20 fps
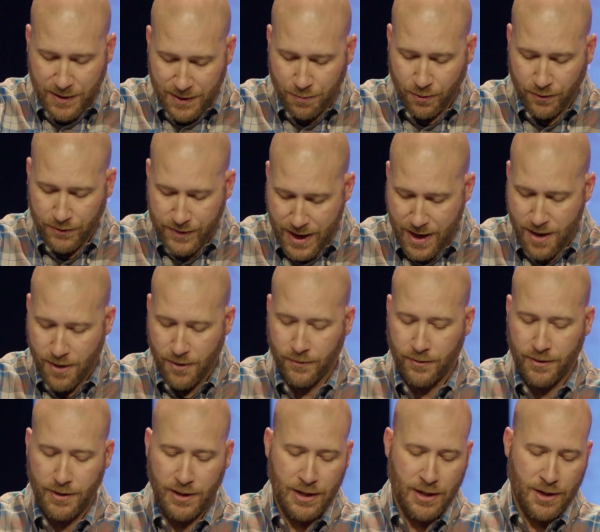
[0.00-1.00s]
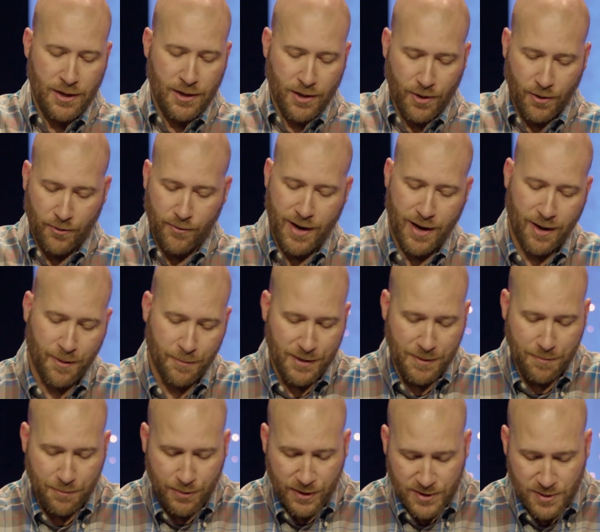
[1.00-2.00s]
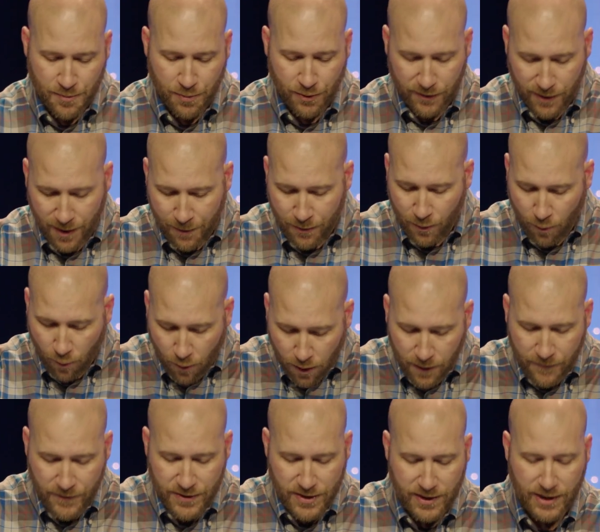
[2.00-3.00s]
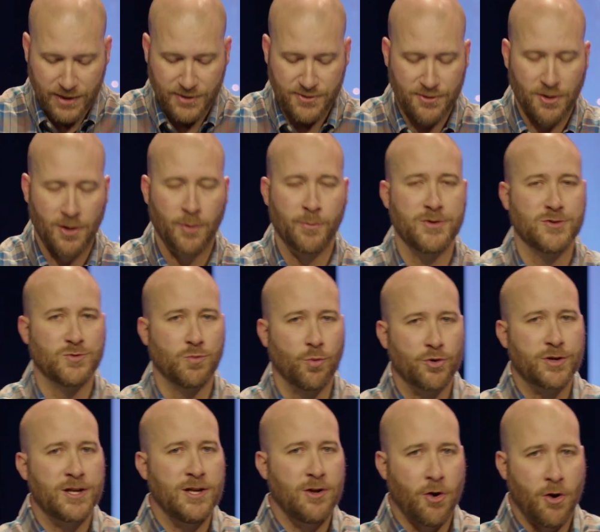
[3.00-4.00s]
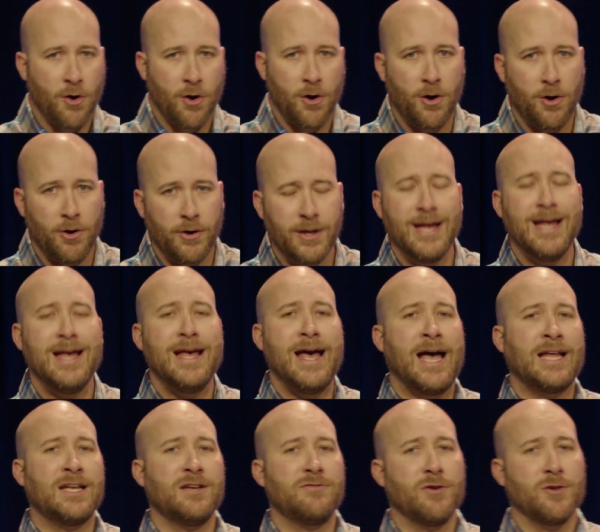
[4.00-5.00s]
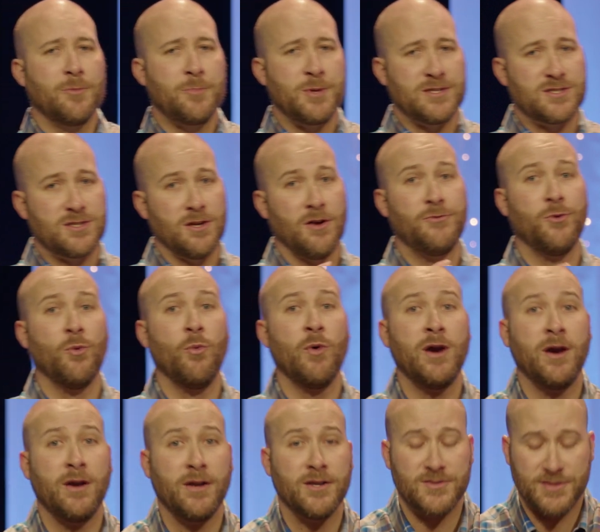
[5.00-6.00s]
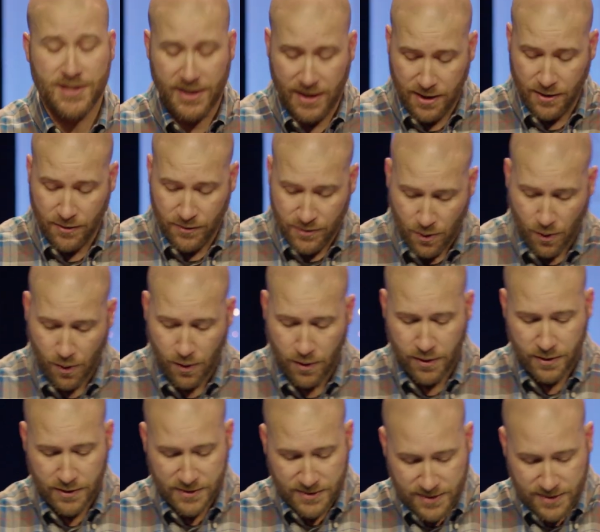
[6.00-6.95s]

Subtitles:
people down around me. Principle number one that you got to start with is working hard at developing self-awareness to kill your